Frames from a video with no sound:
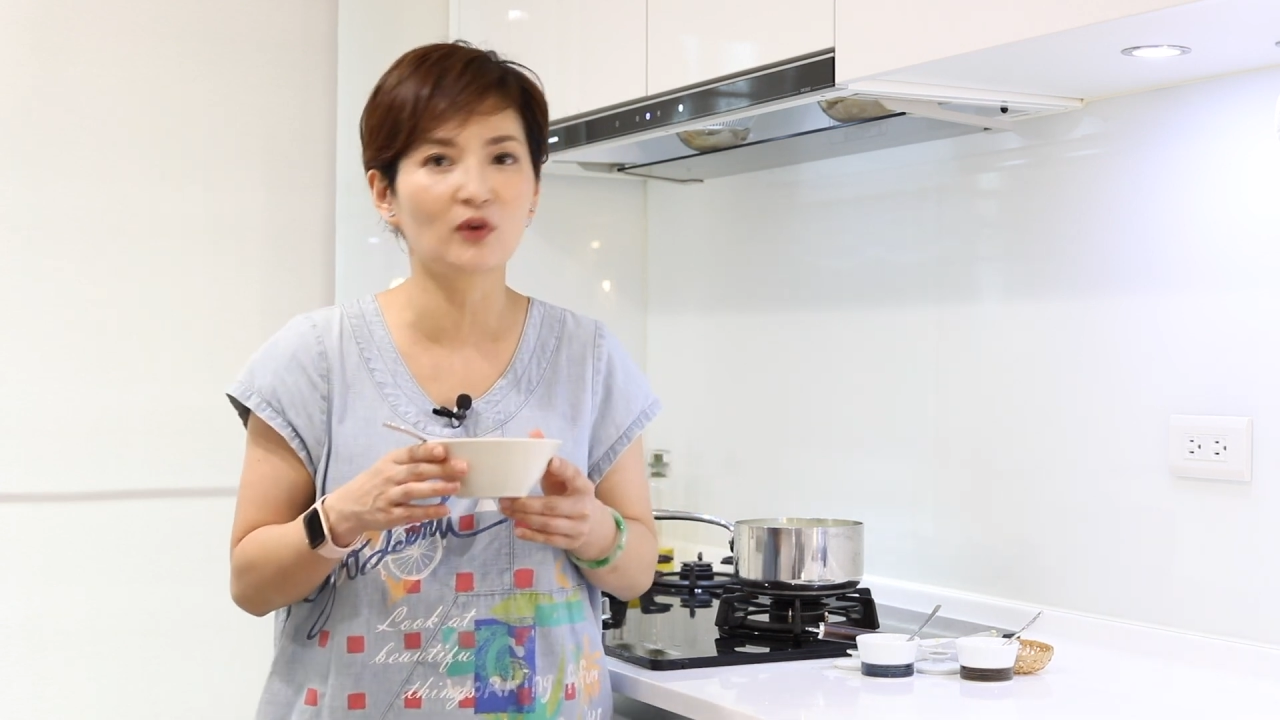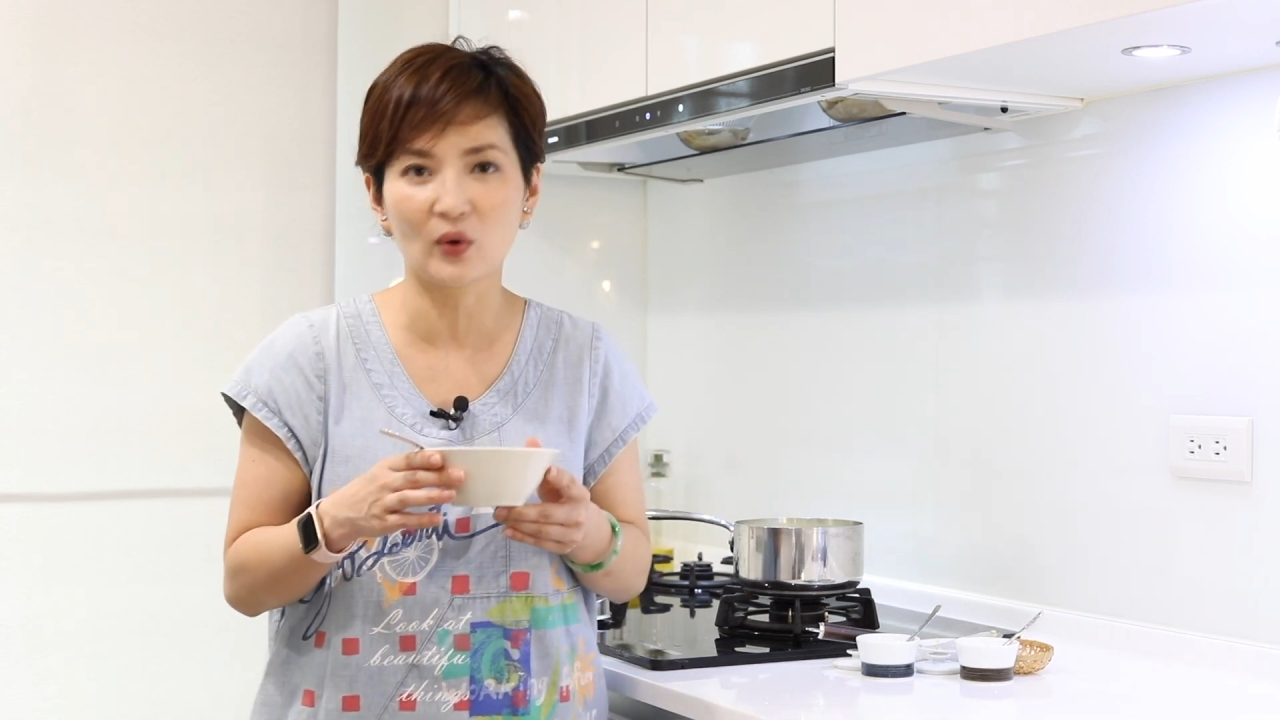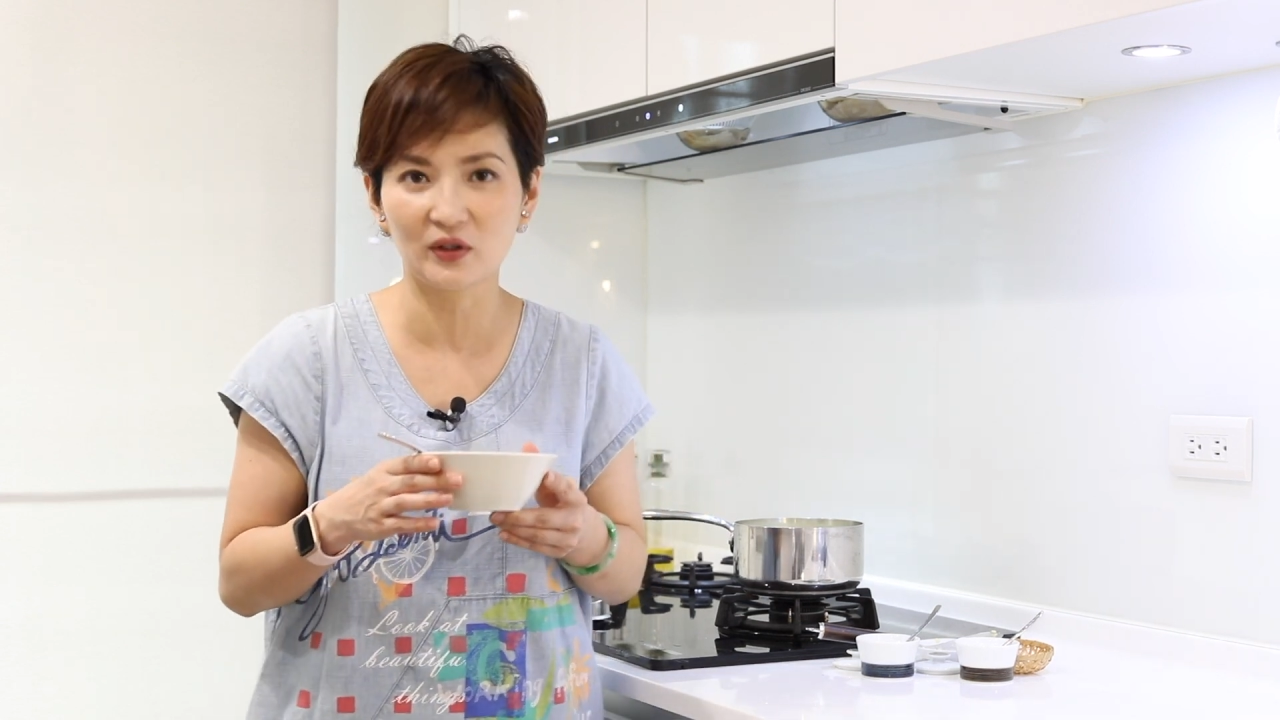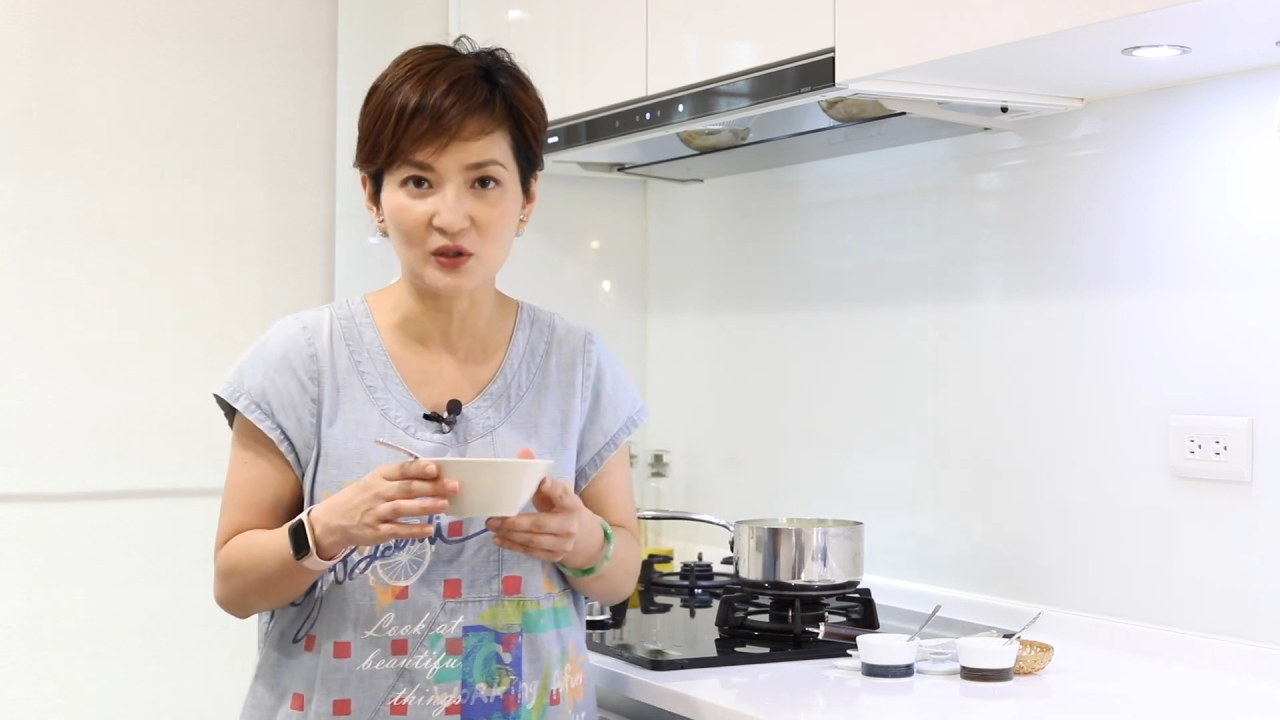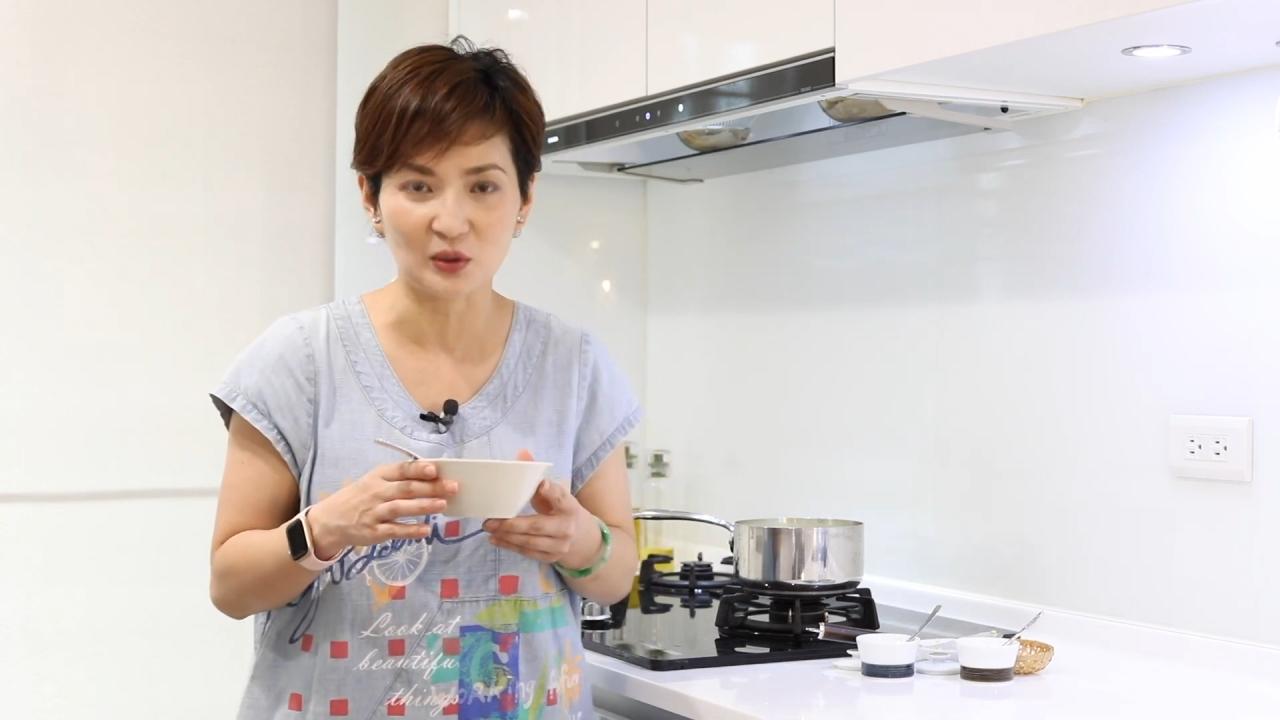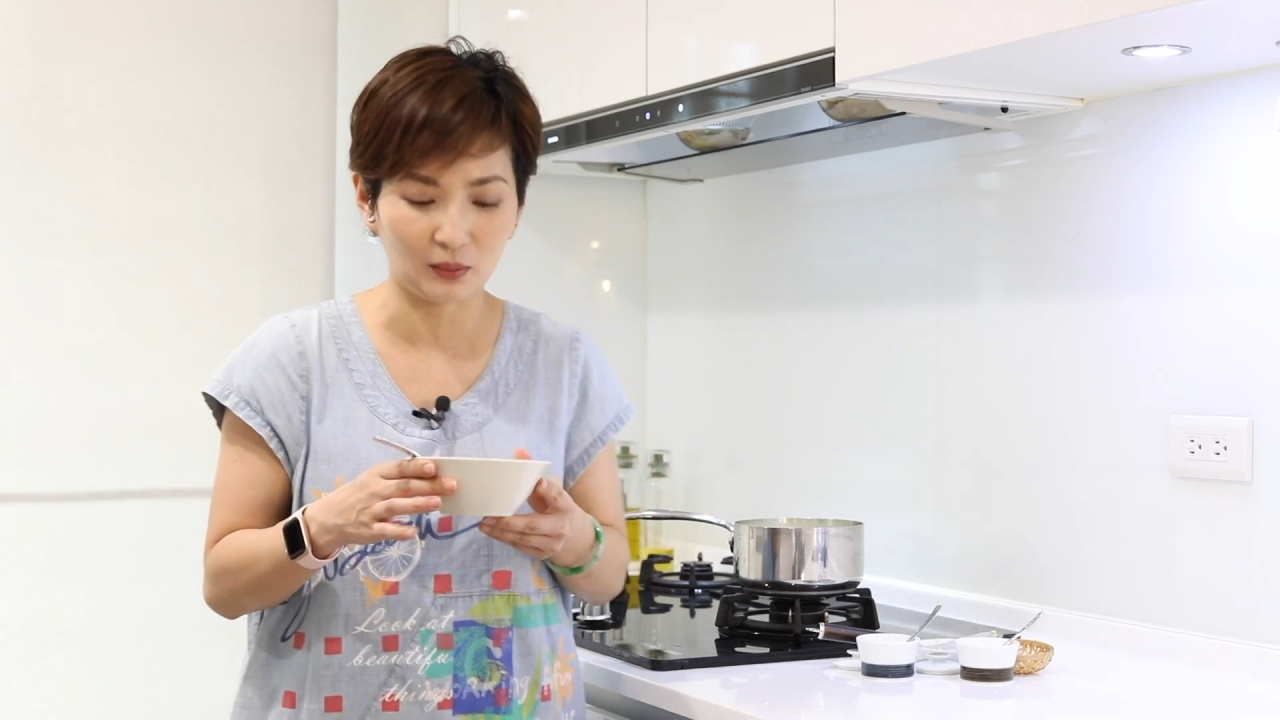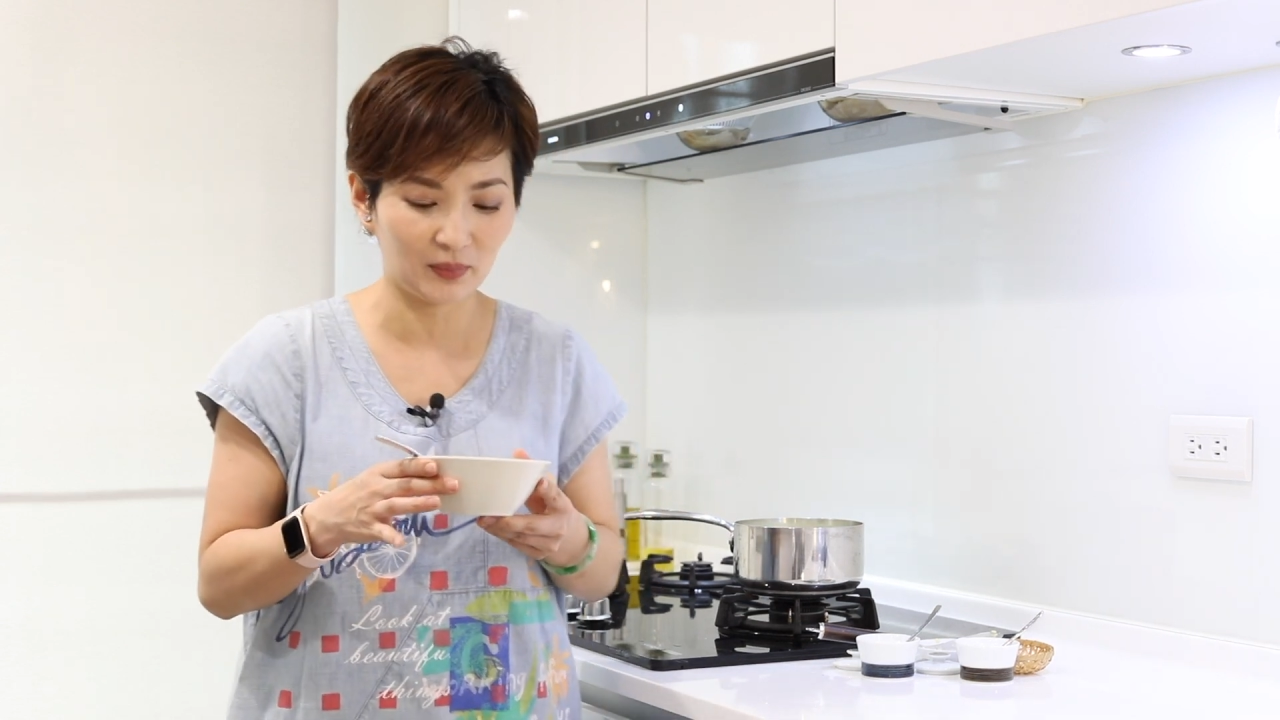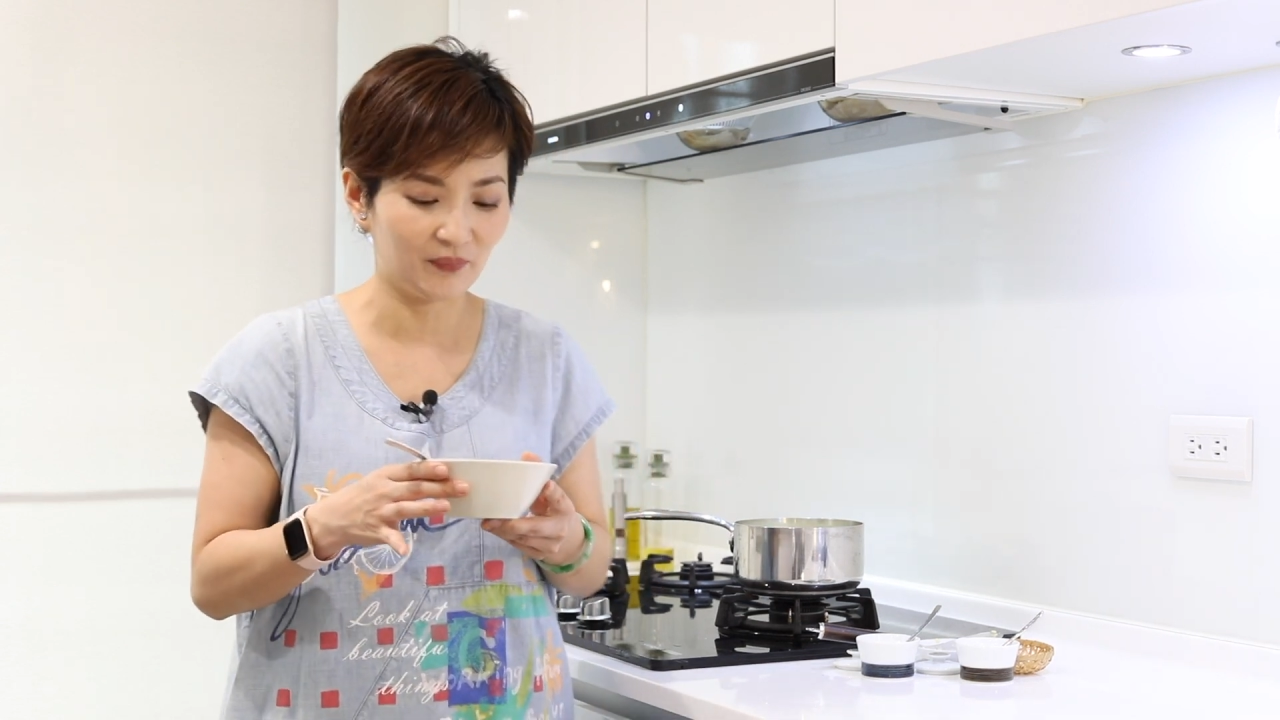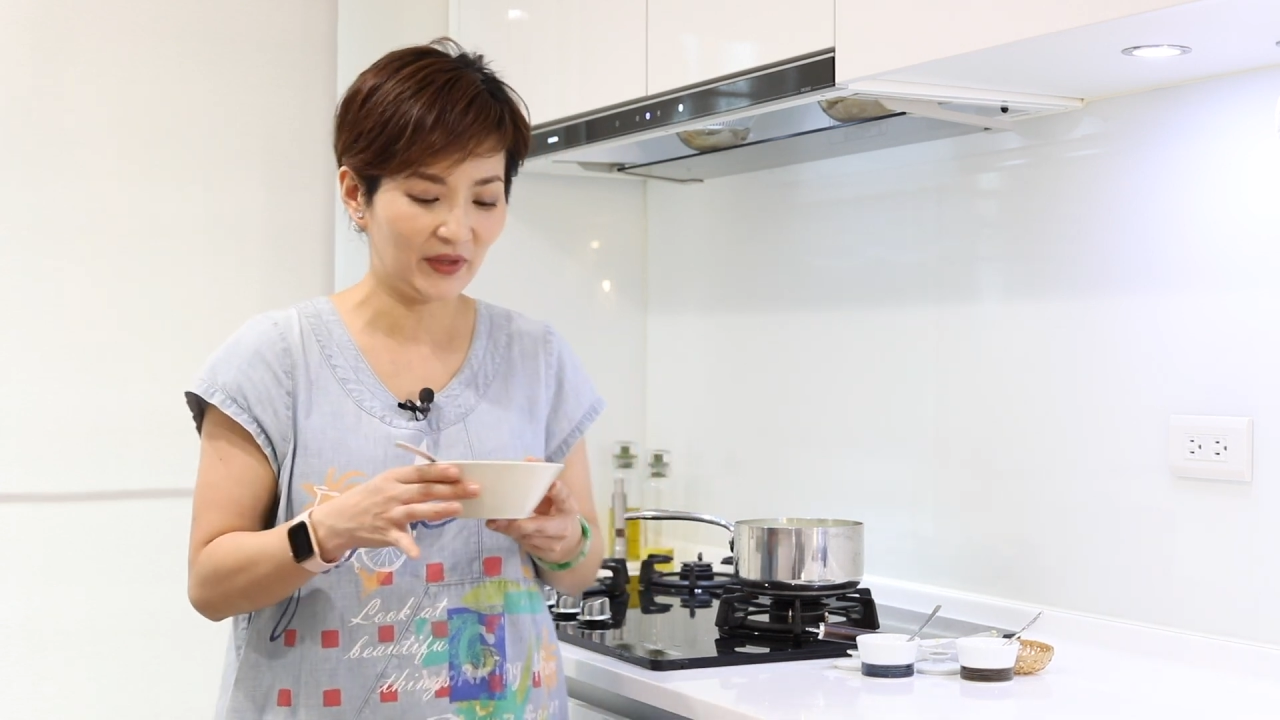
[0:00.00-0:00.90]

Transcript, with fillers: corn soup.